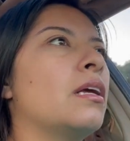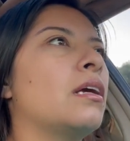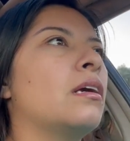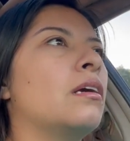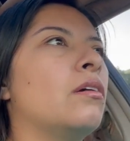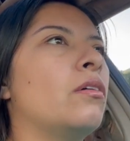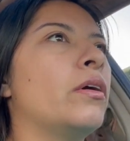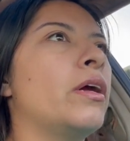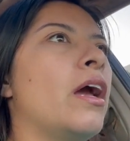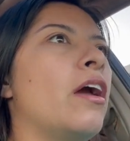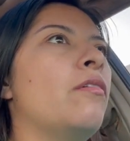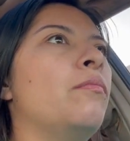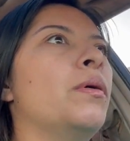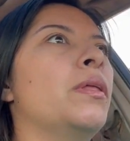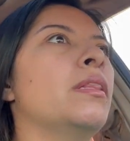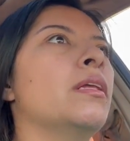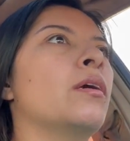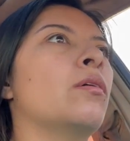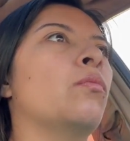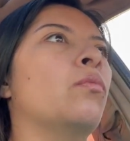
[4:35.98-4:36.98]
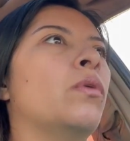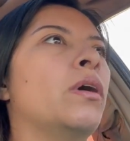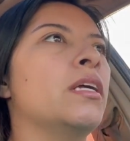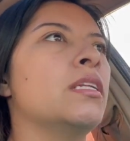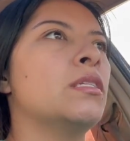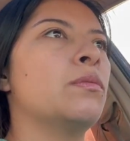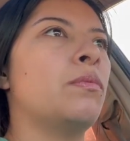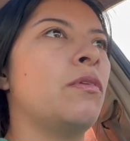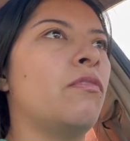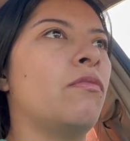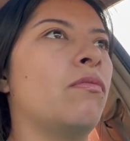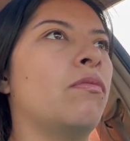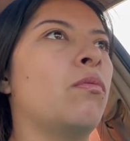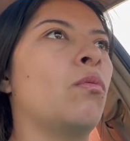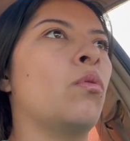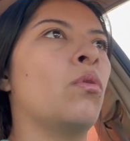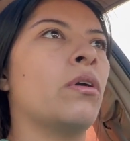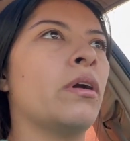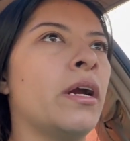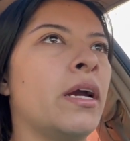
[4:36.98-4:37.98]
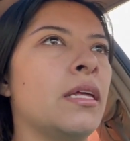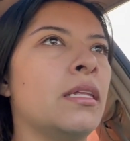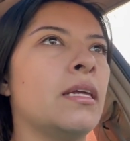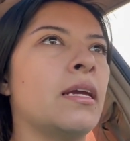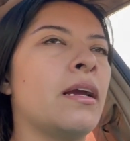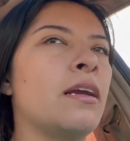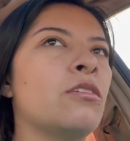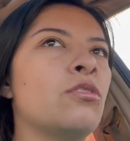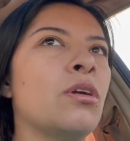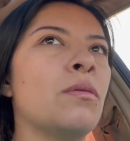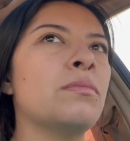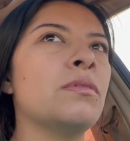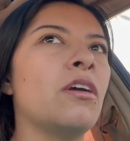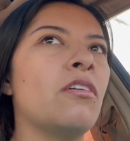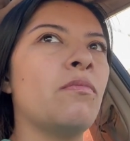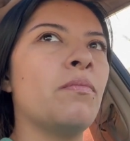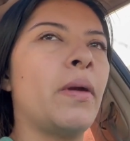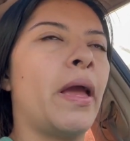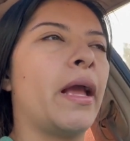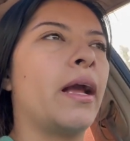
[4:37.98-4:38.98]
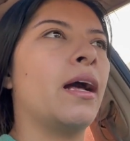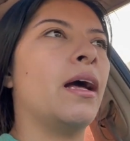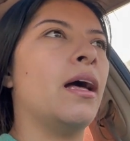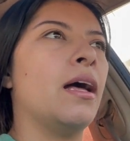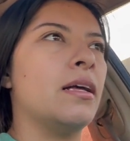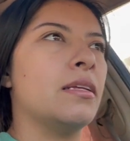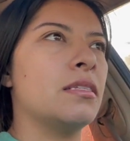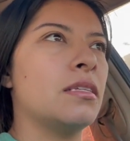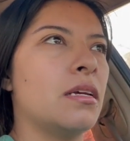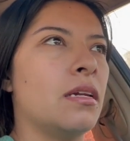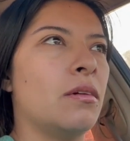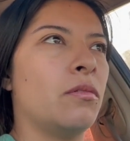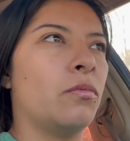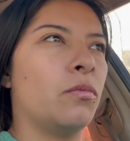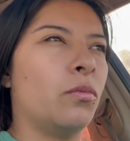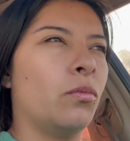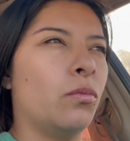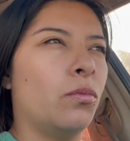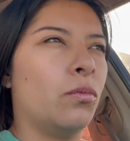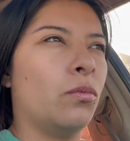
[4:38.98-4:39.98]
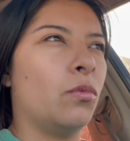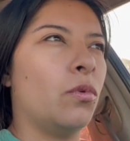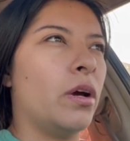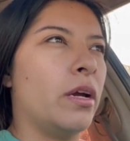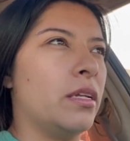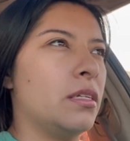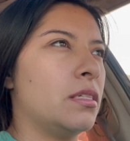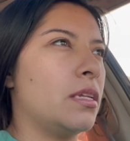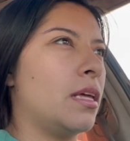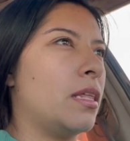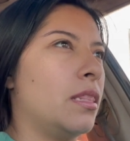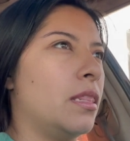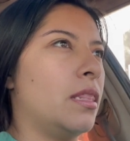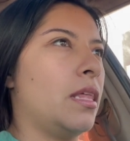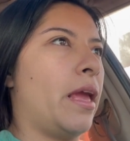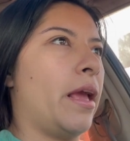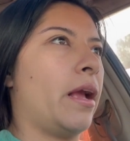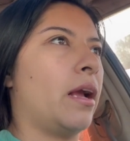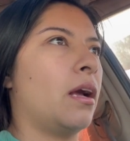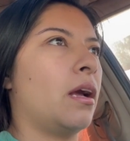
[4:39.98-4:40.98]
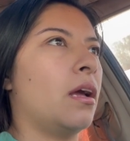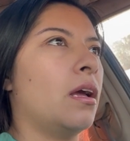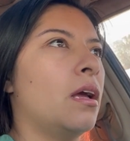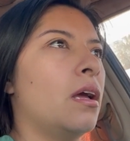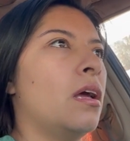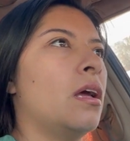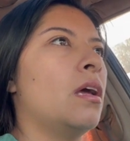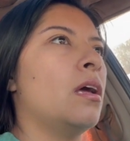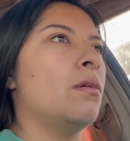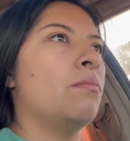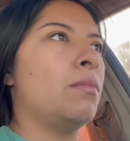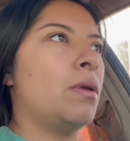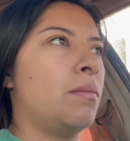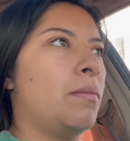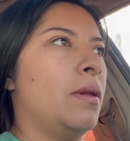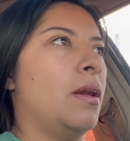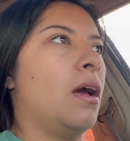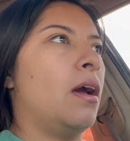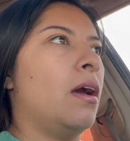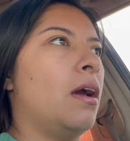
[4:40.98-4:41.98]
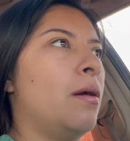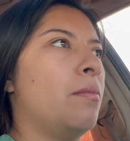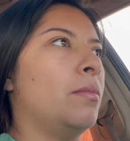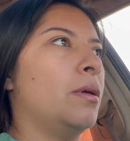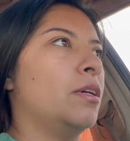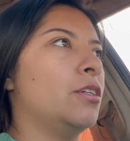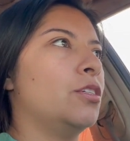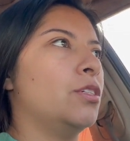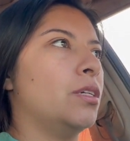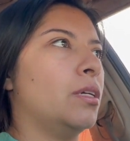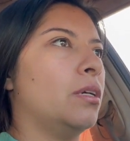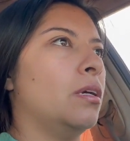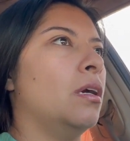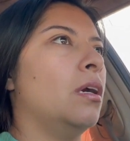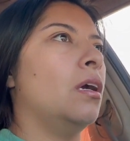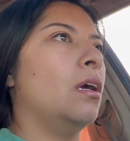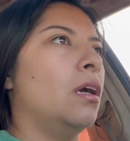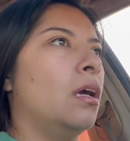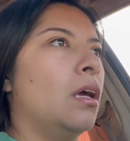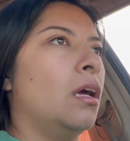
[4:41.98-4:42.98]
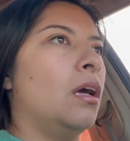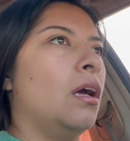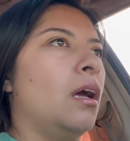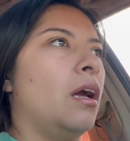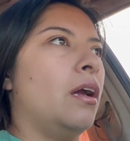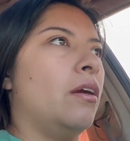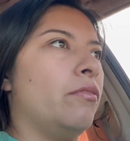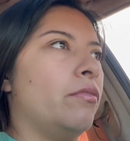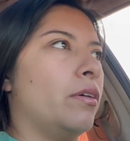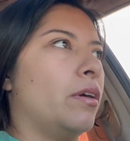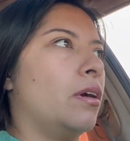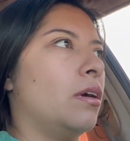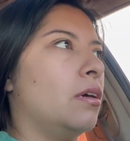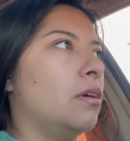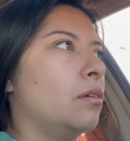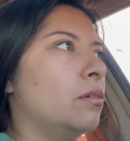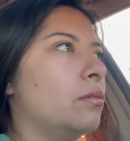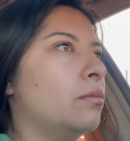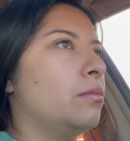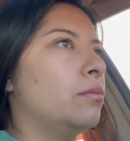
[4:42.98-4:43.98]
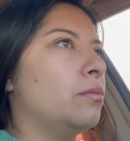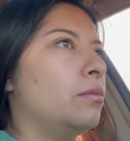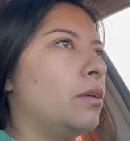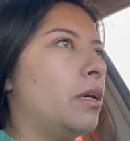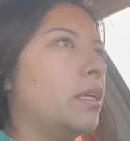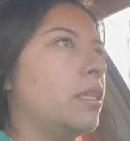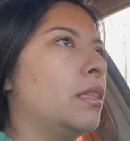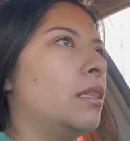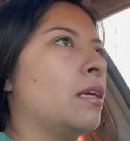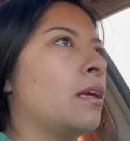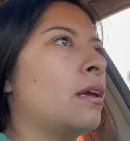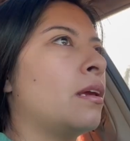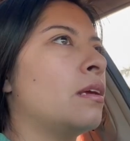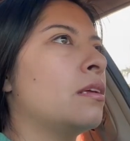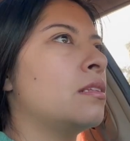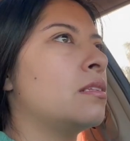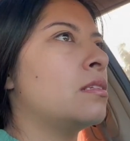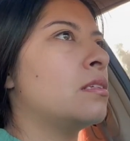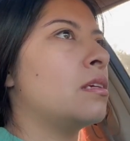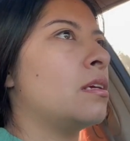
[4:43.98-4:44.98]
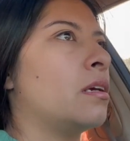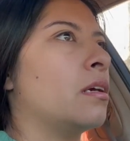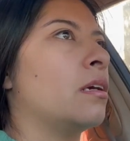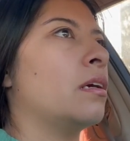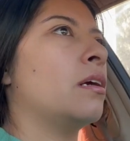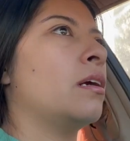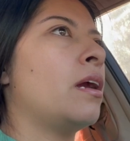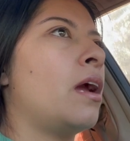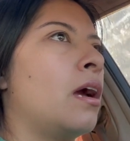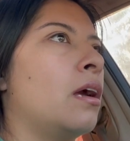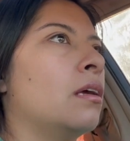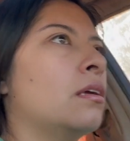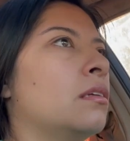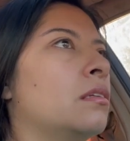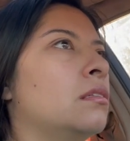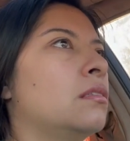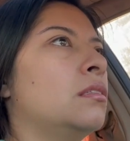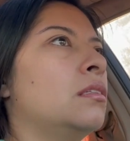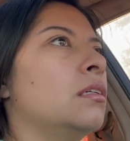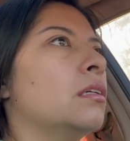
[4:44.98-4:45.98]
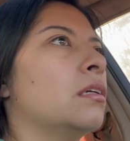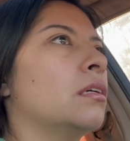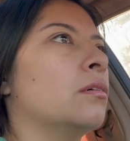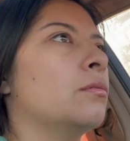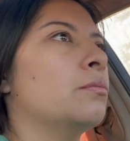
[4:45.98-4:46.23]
Oh yeah, I've been there once before. I think I dropped off my cousin once, I think. Maybe not, I'm not sure. I forgot. I think it's here. Yeah, it's here.